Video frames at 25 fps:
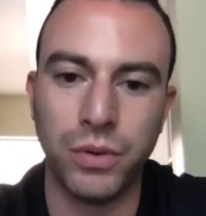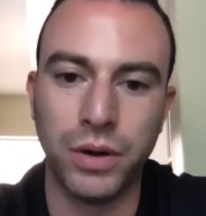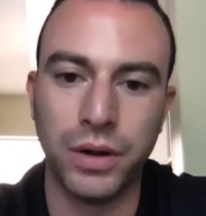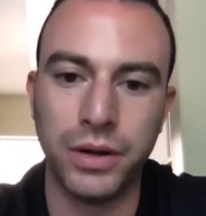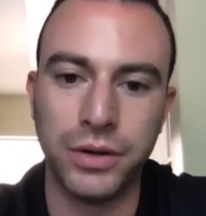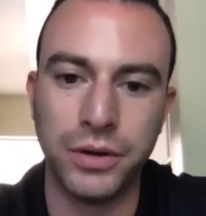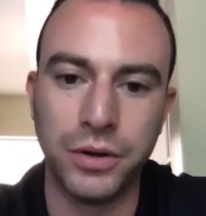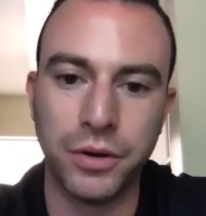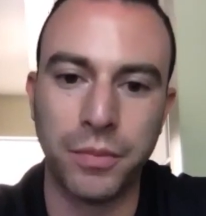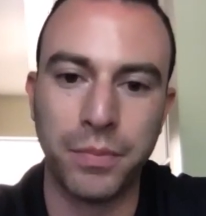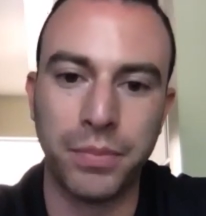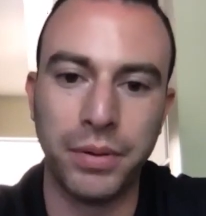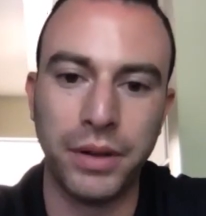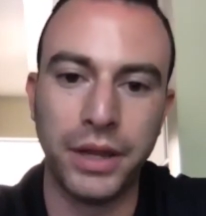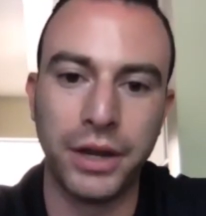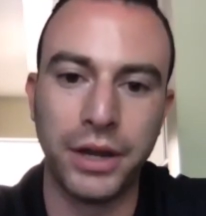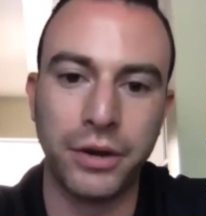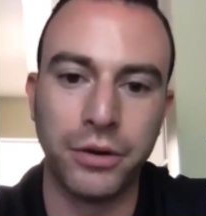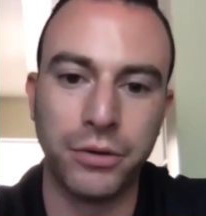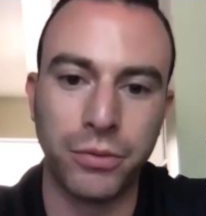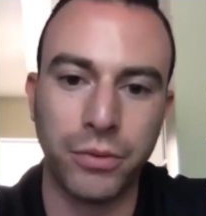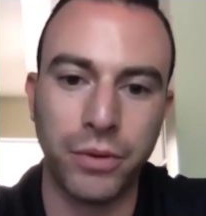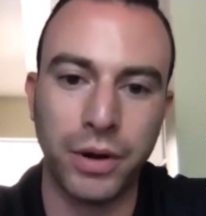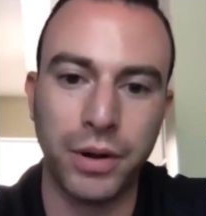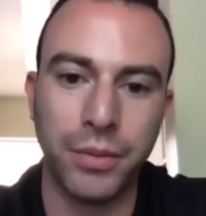what your
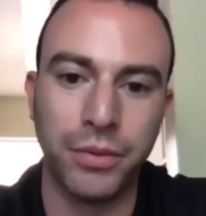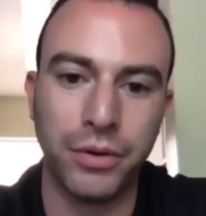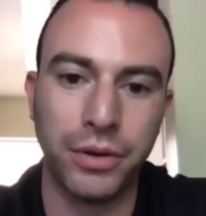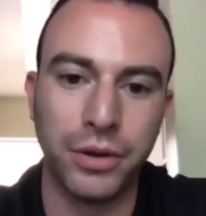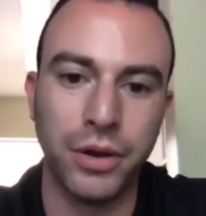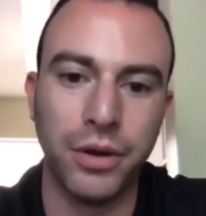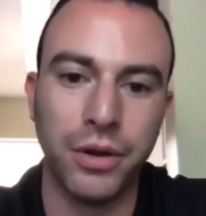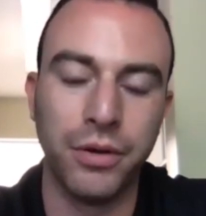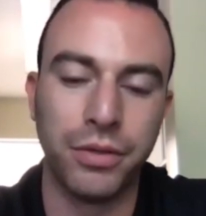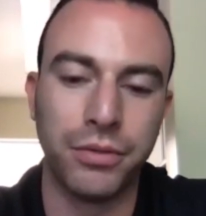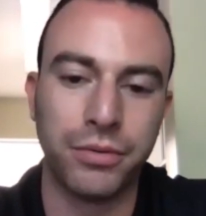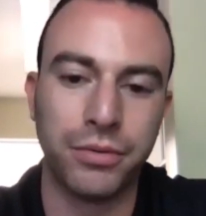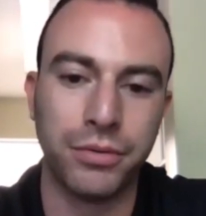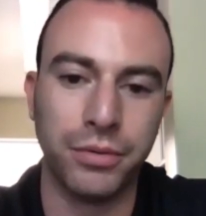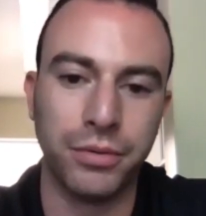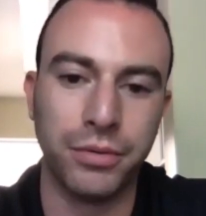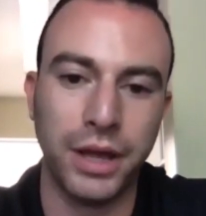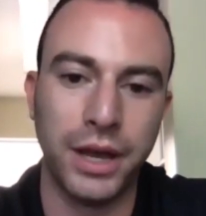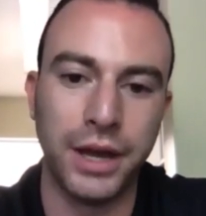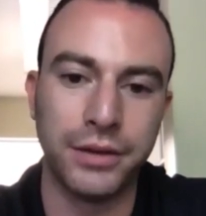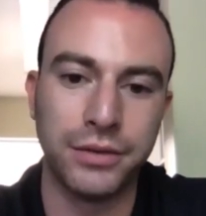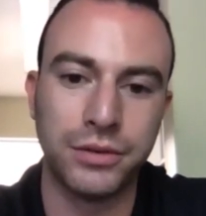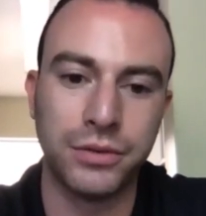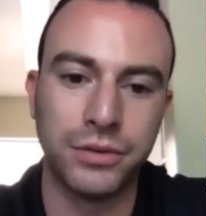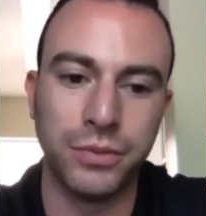players were able to go
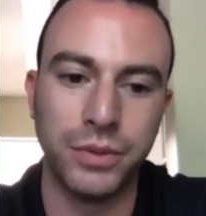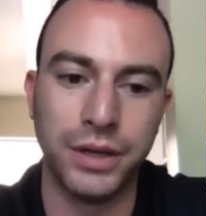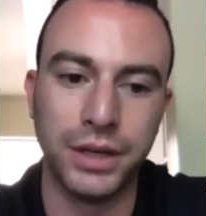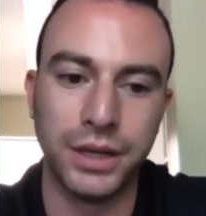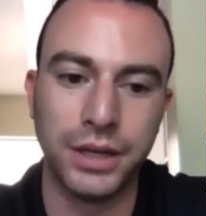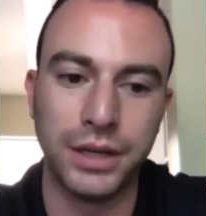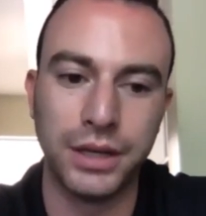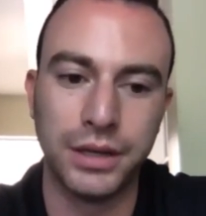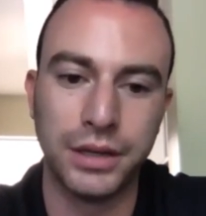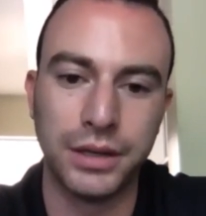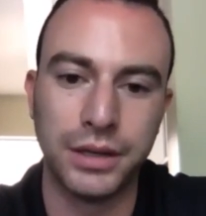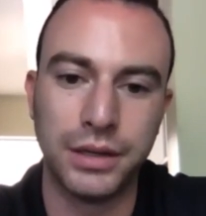through last week?